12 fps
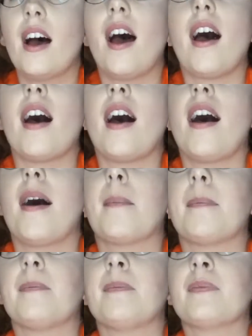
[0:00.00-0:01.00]

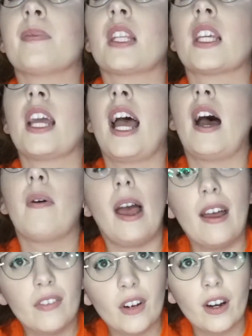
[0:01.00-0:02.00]
However,
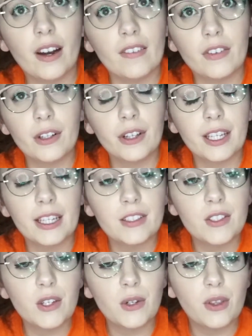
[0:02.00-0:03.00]
if you're looking
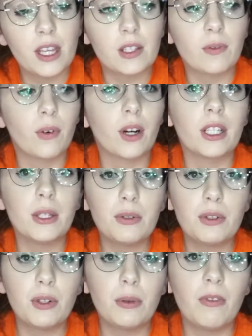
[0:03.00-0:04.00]
to do this for a
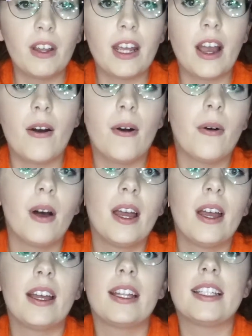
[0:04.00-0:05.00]
YouTube video,
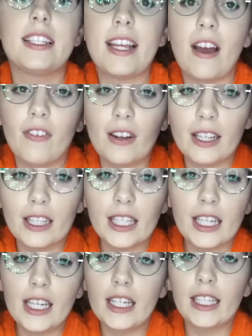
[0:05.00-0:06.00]

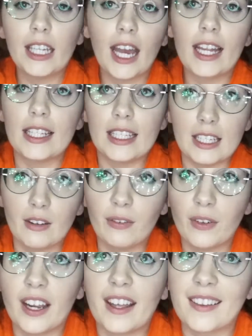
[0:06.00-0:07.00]
definitely get
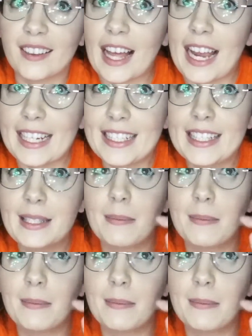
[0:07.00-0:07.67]
different lights